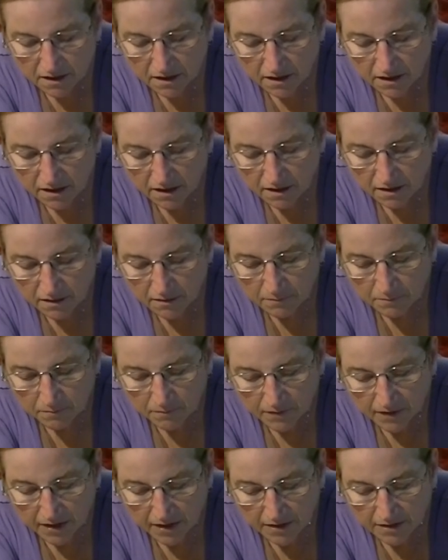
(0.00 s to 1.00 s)

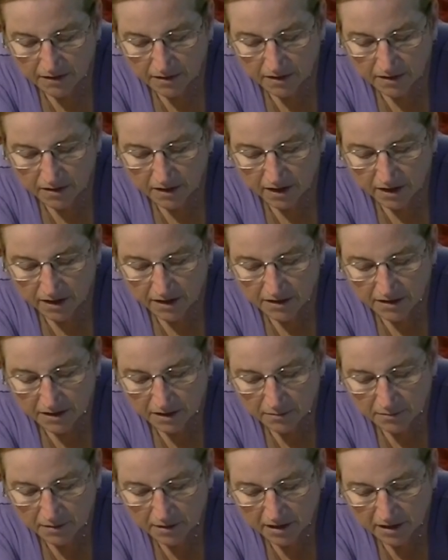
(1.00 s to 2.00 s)
and the
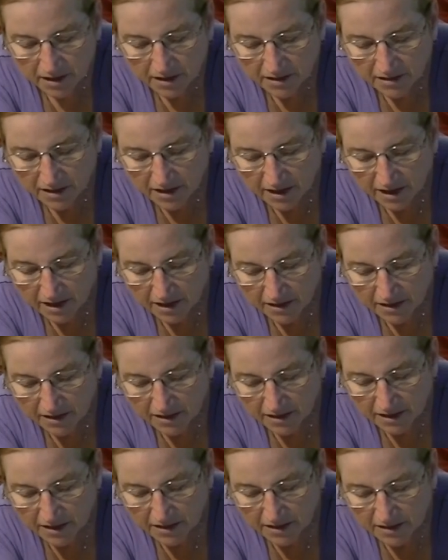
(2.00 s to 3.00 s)
idea behind that
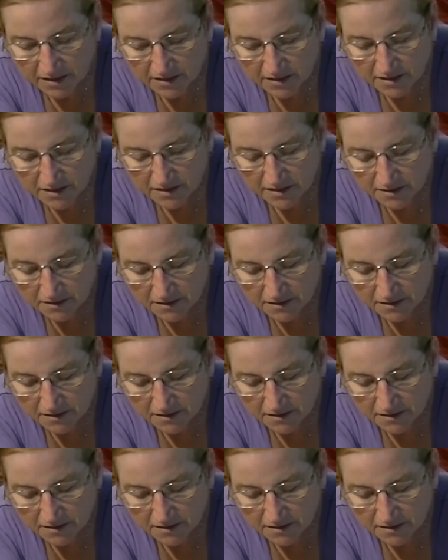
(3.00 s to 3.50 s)
is